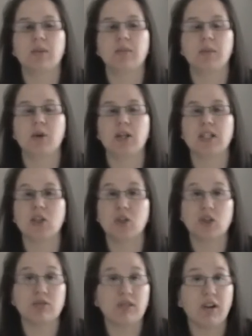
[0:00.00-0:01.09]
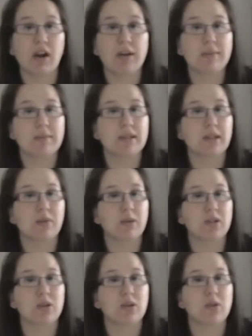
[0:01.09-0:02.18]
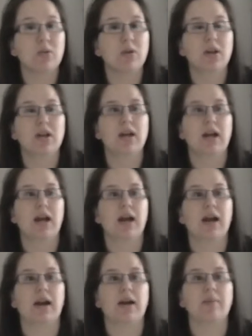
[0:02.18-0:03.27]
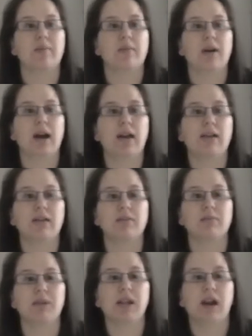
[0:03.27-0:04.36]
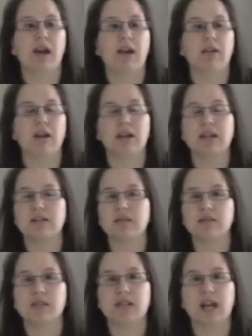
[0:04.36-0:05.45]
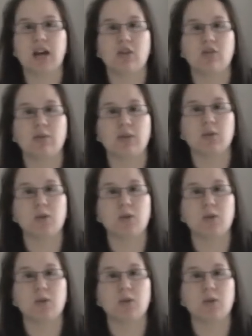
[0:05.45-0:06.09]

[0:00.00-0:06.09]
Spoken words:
memorising nursery rhymes that we do. I can start off with